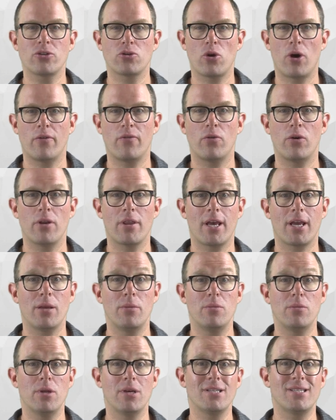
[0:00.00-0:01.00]
software that
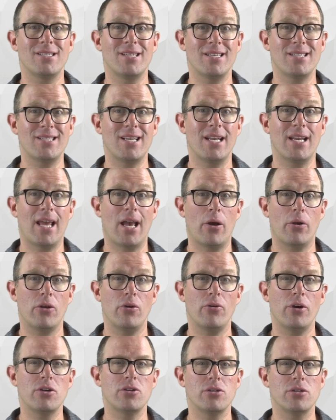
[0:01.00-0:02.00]
can assist in
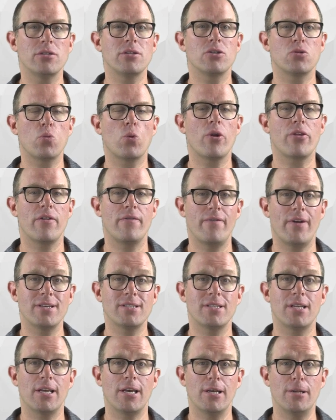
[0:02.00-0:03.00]
calculations is worth
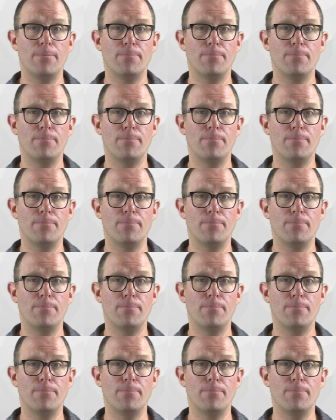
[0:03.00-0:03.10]
investing in.